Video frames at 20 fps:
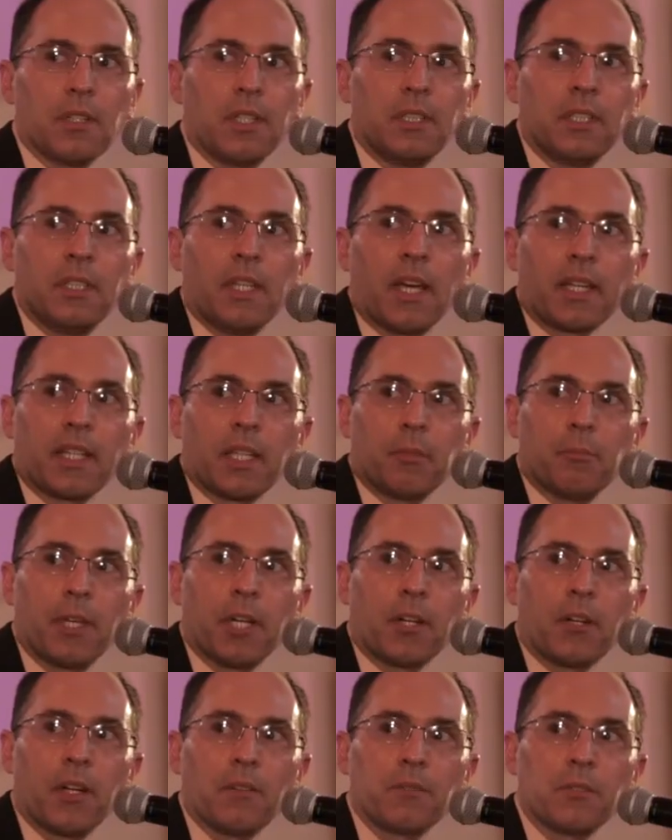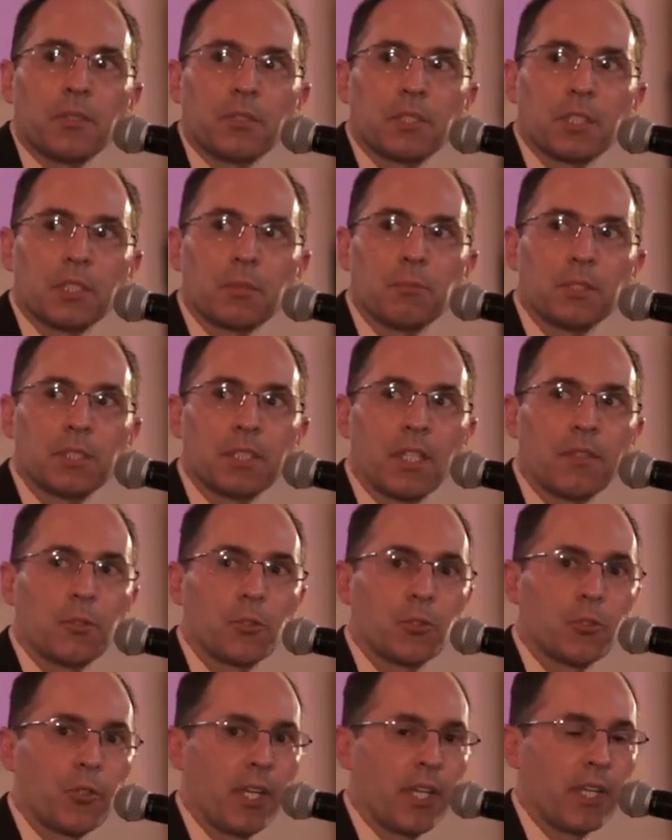they did not get better after 6 months
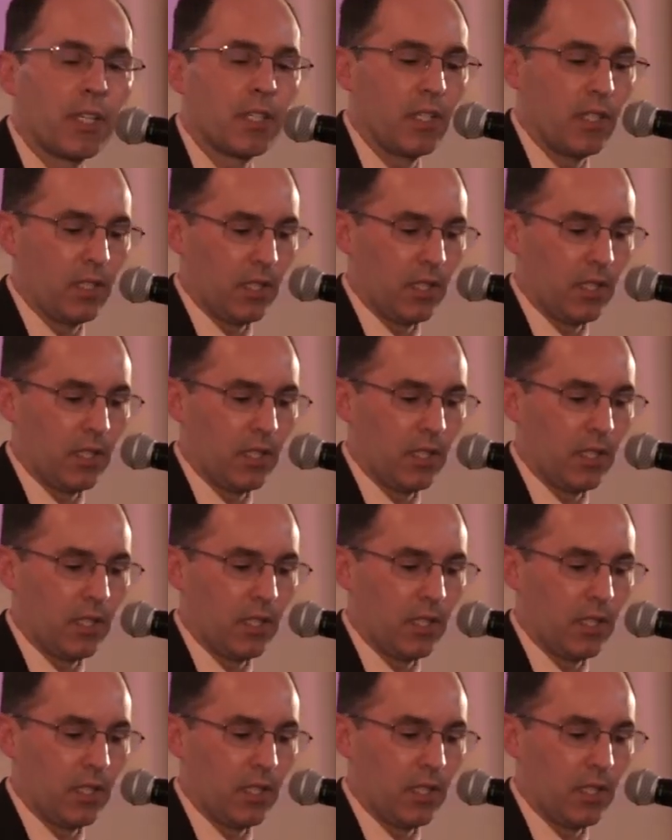after training.